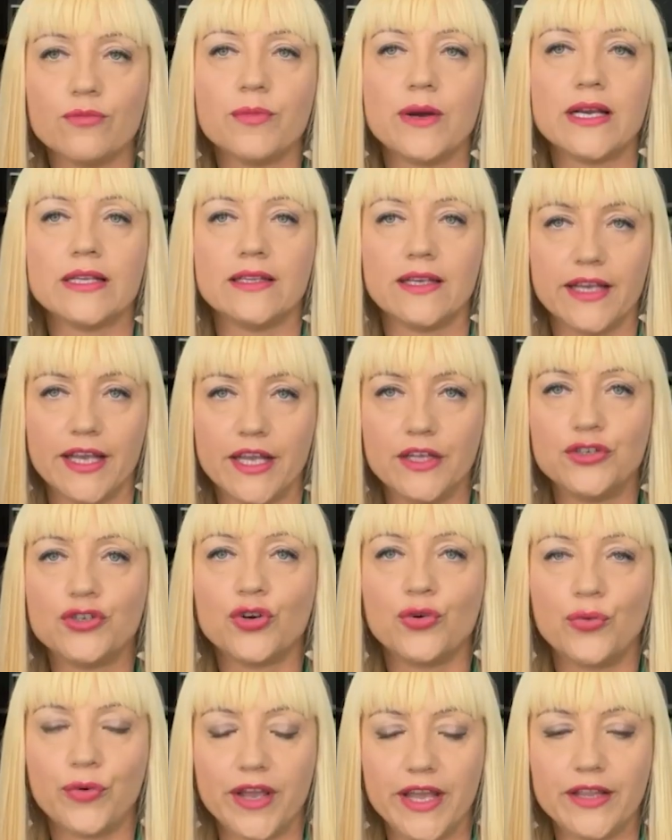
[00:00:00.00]
by the
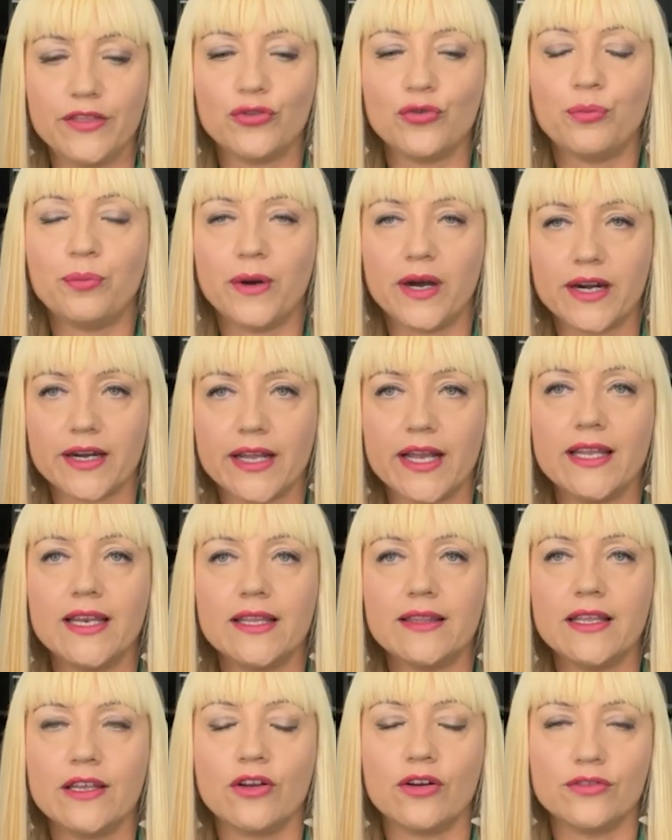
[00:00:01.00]
HOA to park
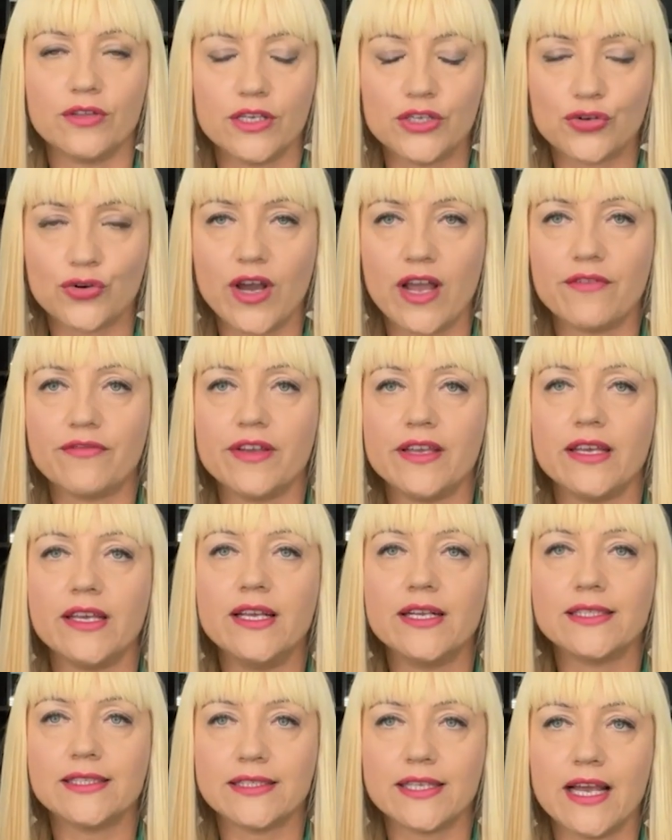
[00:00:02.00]
anything on the driveway
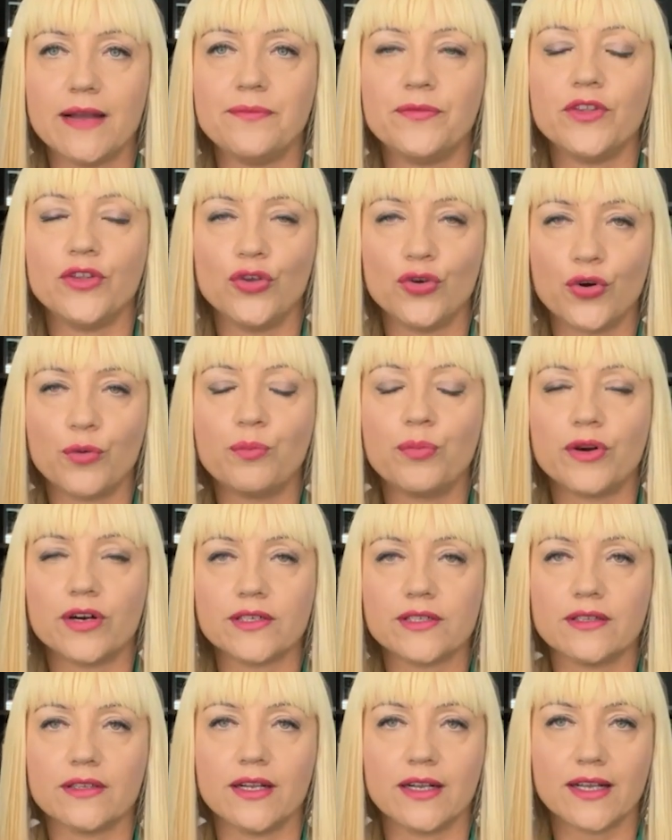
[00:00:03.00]
except your
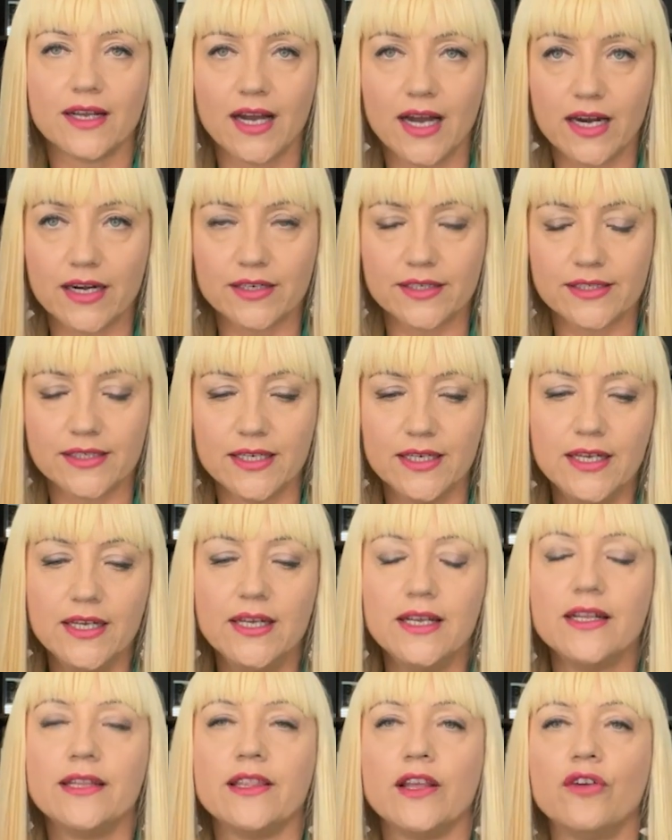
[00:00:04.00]
personal cars.
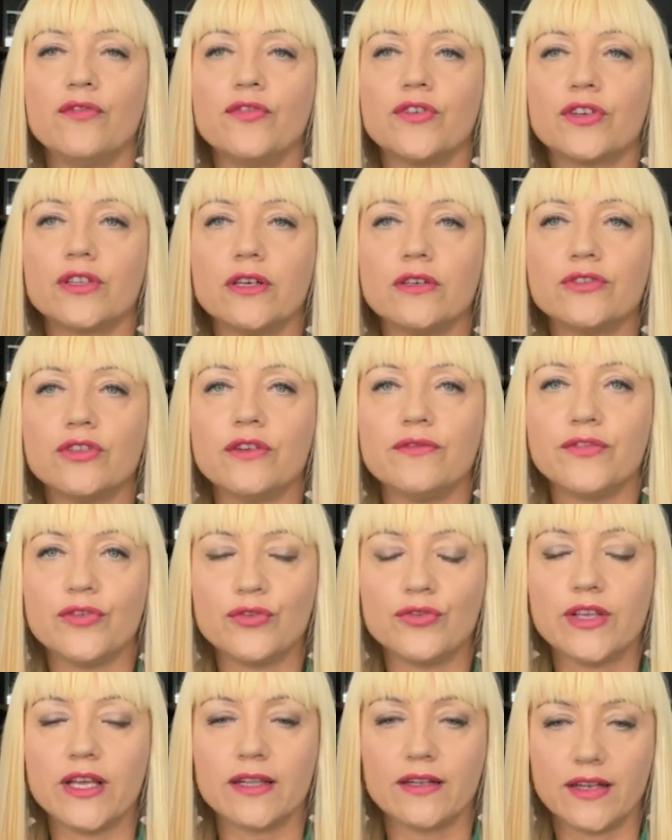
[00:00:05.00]
Now, for those of
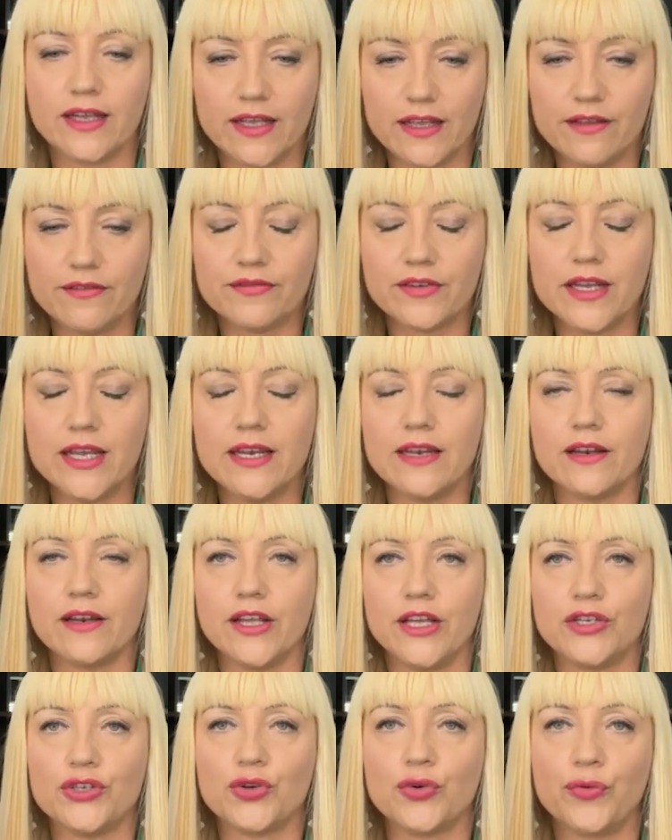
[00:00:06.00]
you that live in an
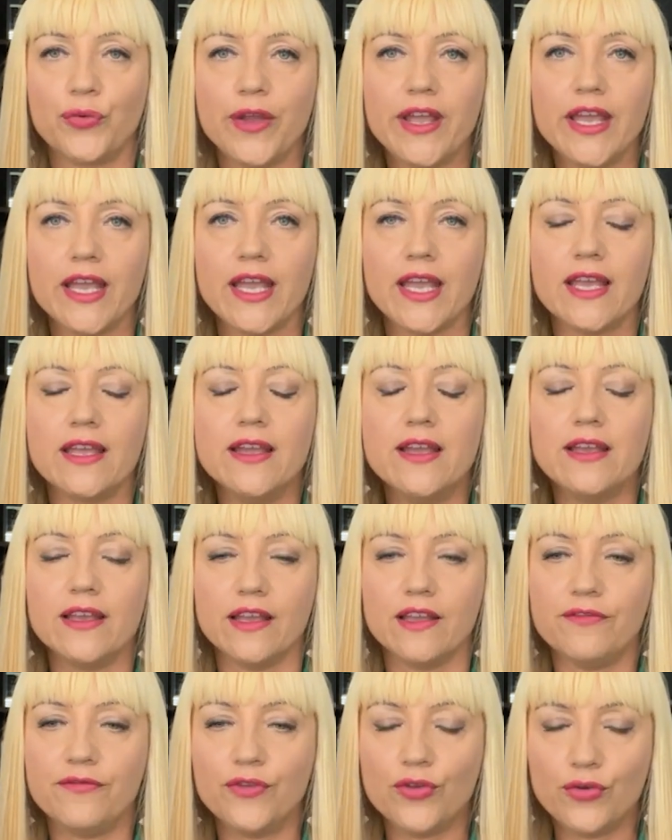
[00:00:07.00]
HOA,
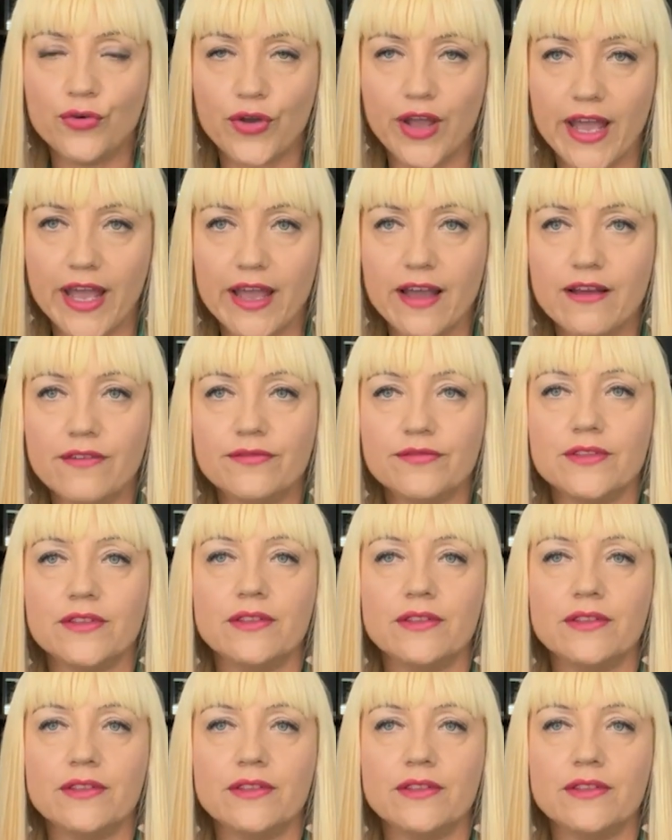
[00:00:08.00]
if you have